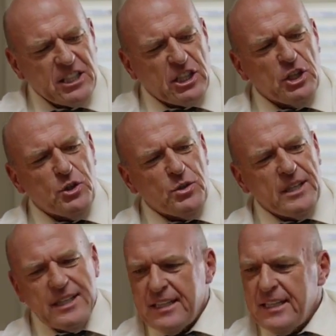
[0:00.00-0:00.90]
is glued
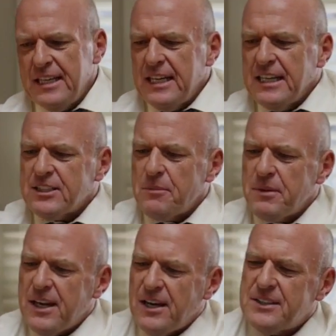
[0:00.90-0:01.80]
to
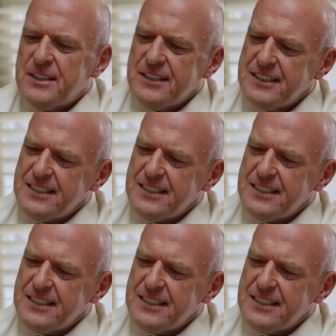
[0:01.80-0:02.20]
something else.